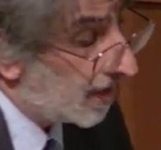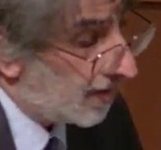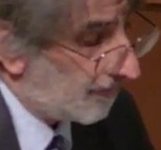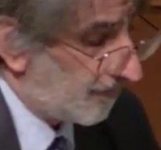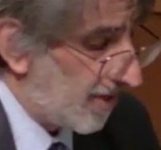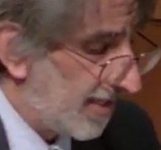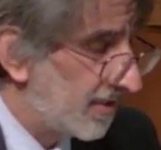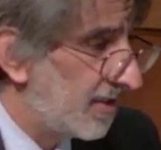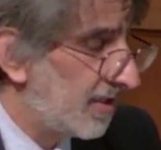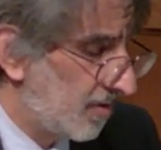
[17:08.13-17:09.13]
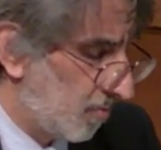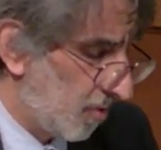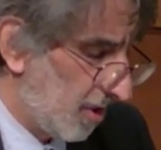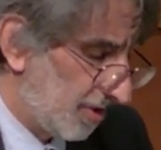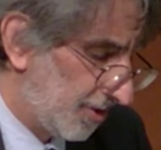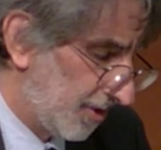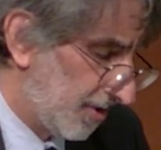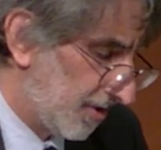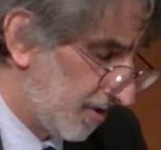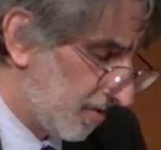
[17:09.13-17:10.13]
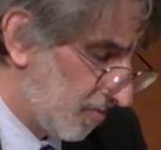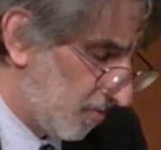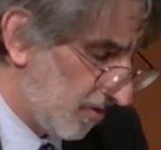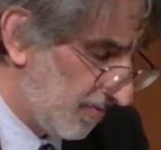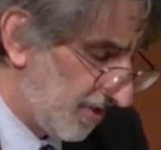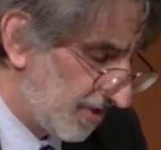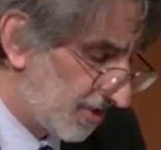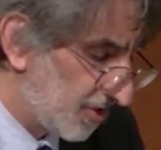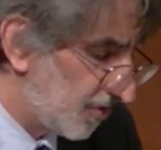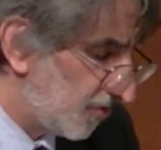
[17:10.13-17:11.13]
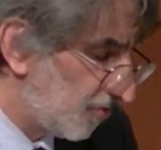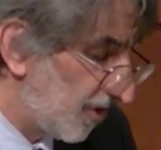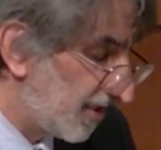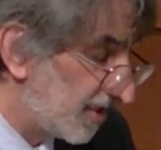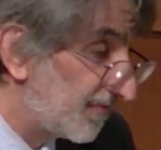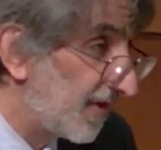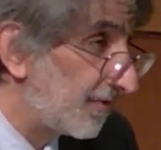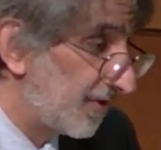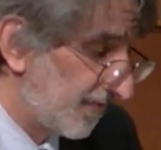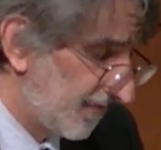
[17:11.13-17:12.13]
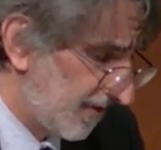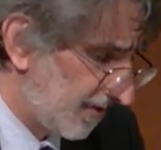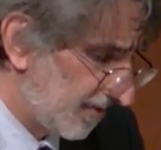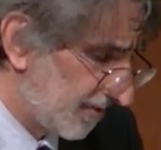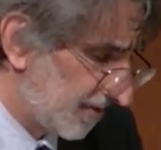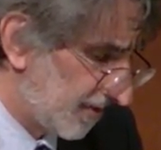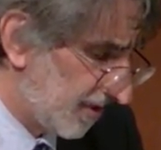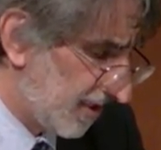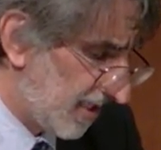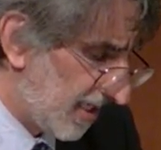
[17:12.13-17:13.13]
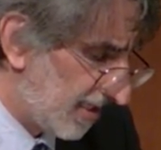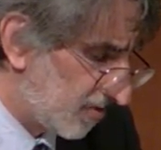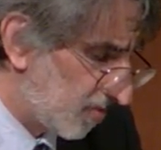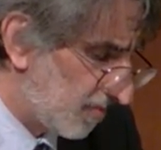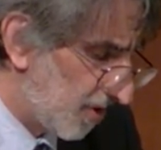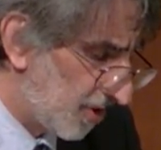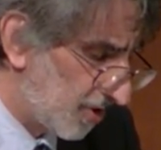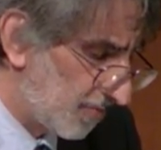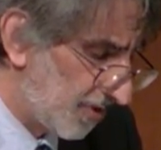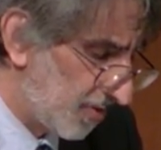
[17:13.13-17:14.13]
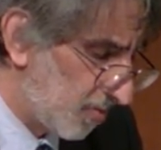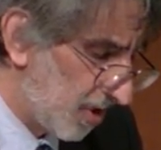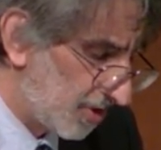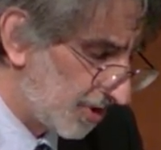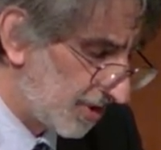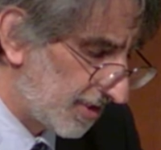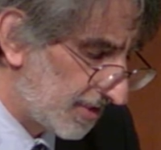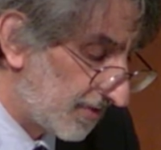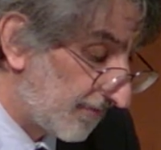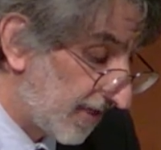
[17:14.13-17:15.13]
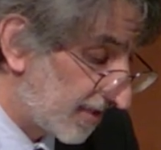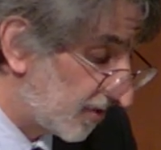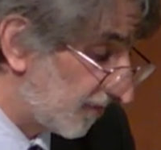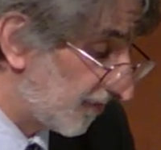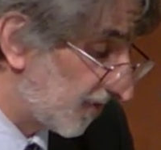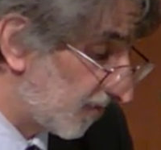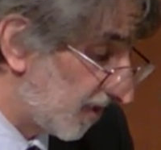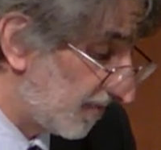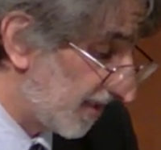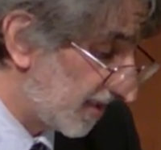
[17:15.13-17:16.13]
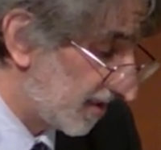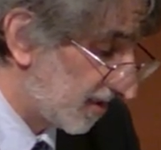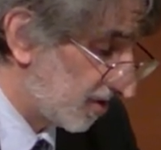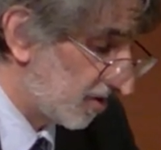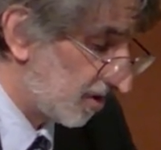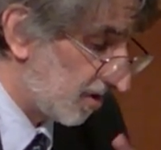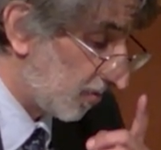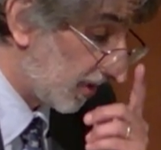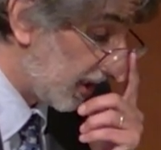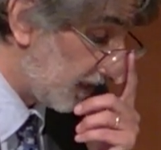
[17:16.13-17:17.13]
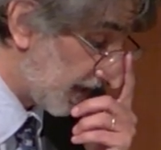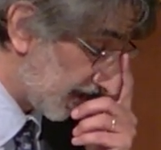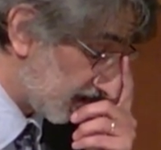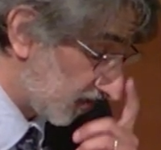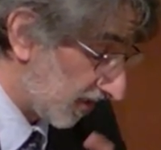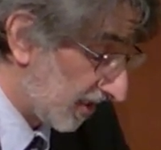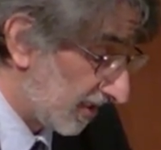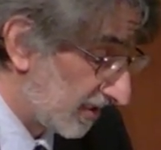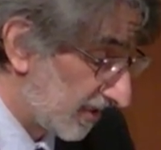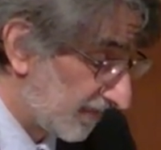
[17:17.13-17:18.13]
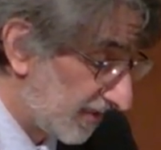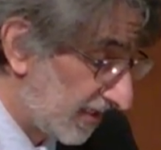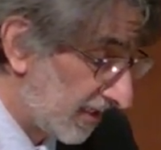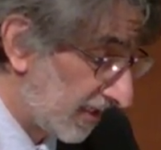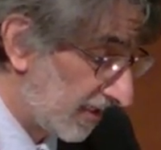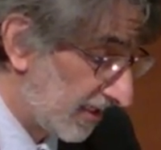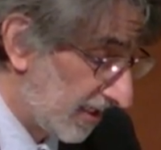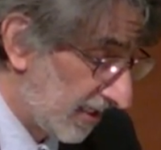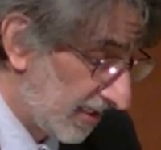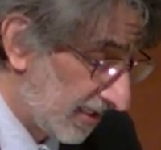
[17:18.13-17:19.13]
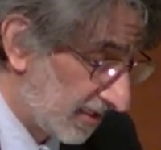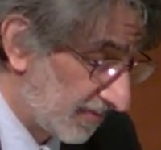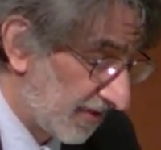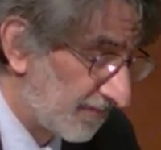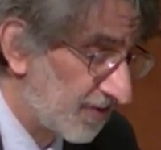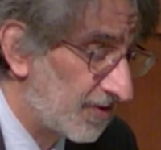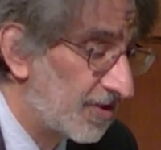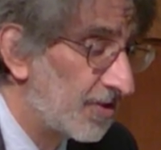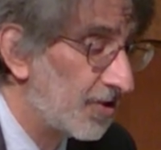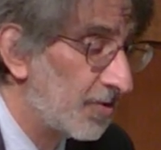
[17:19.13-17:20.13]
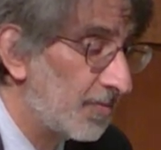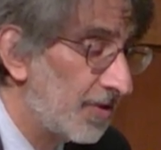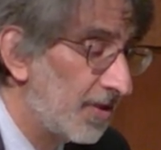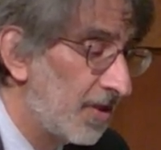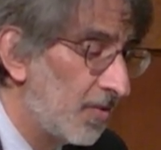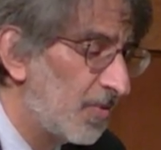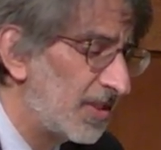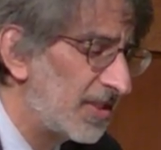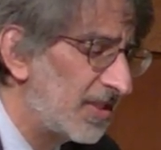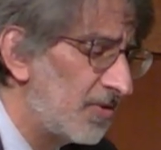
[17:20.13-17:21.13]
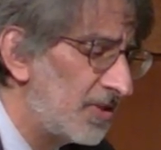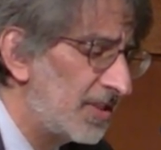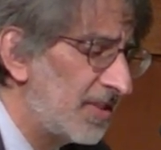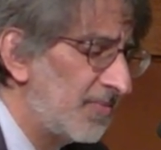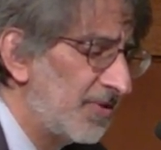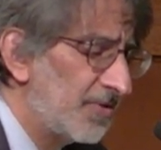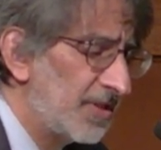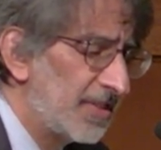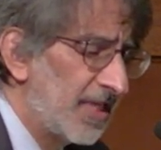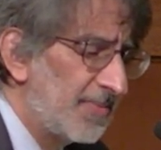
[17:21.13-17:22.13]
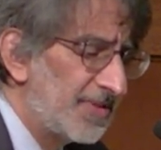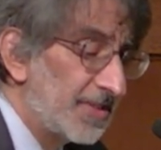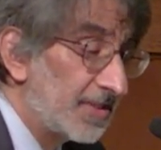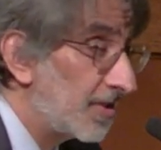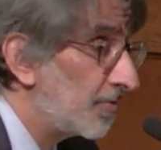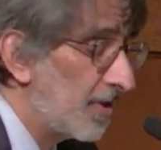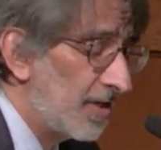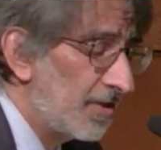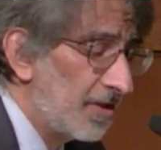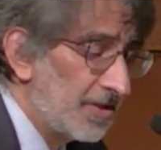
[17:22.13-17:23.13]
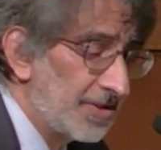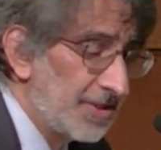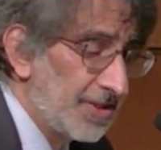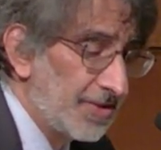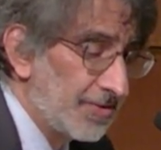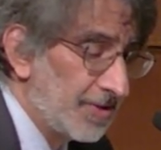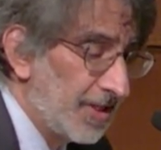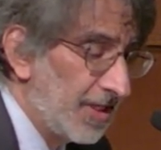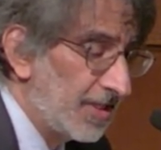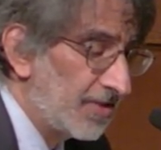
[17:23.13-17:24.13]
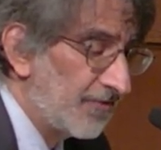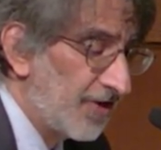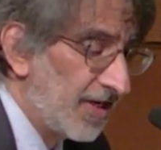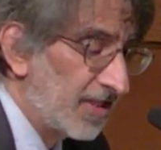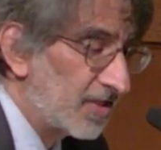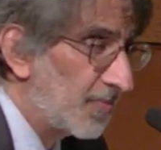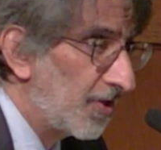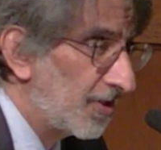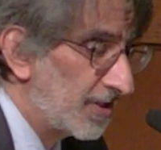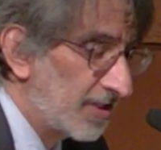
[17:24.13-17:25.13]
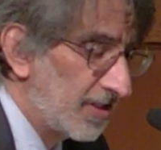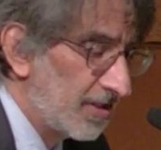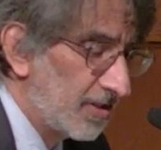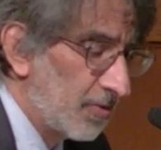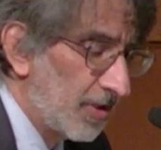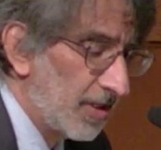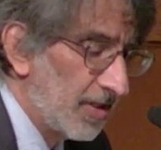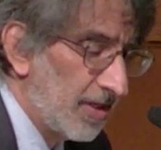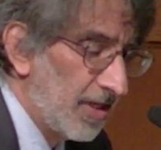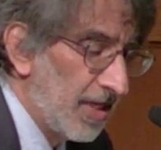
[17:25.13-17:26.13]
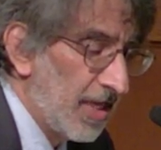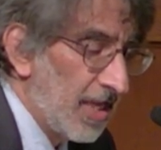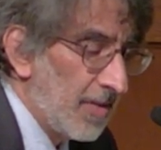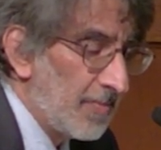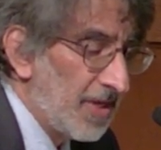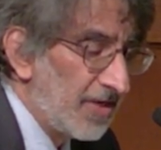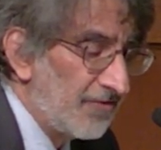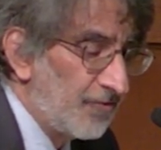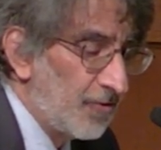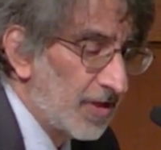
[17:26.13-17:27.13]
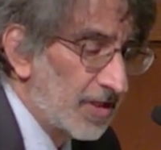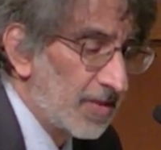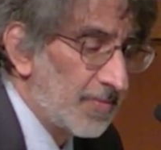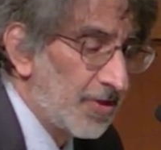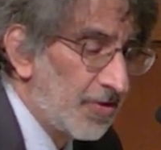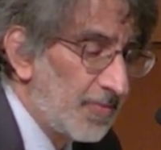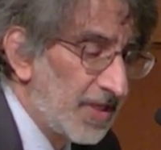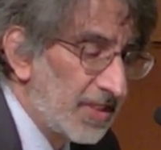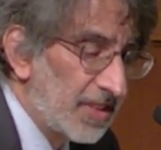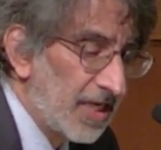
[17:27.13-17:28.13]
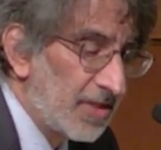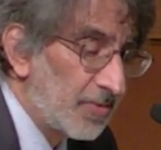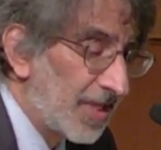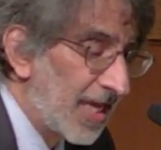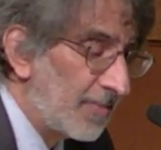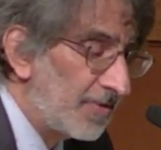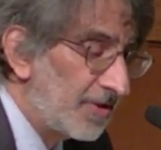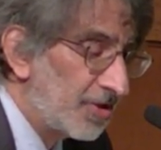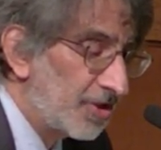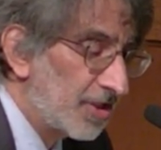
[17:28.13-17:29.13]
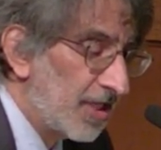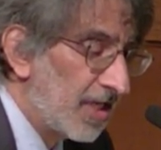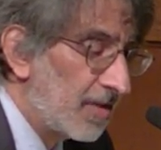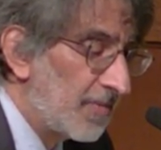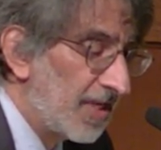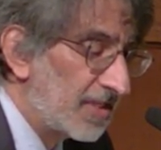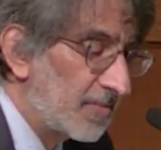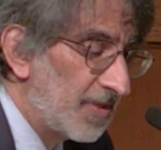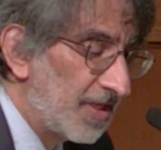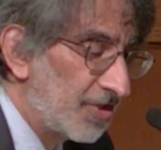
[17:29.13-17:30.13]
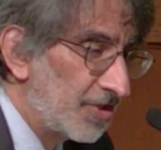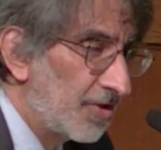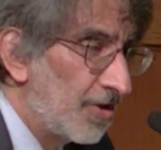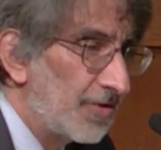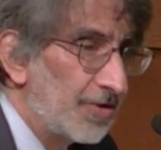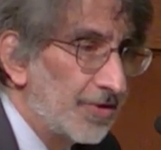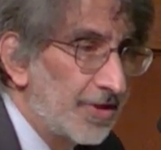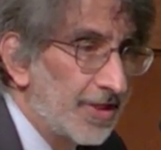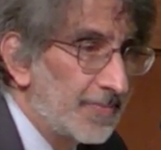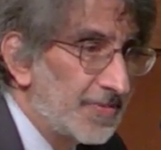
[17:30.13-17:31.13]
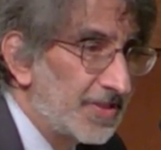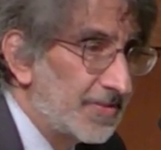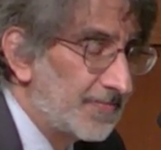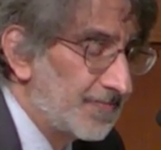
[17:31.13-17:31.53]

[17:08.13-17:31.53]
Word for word: Franklin and Washington were America's two greatest founding figures, and it's remarkable that Washington's de facto farewell message, when he passed away in 1799 at his Mount Vernon home, was so similar in substance, though not at all in tone, to Franklin's parting soliloquy. Metaphorically, both men died with abolition and emancipation on their lips.